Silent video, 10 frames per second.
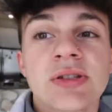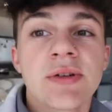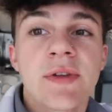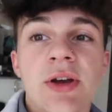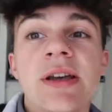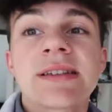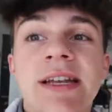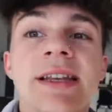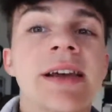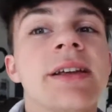so if there is
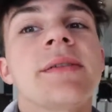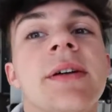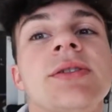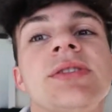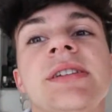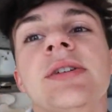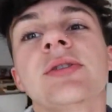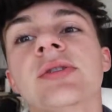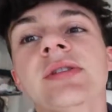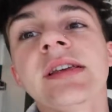any negative energy, it
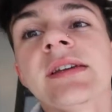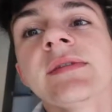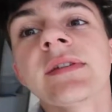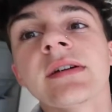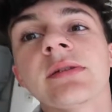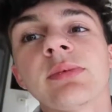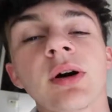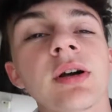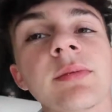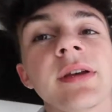will leave the
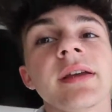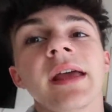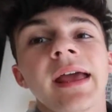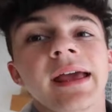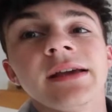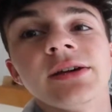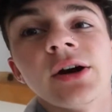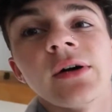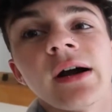apartment and go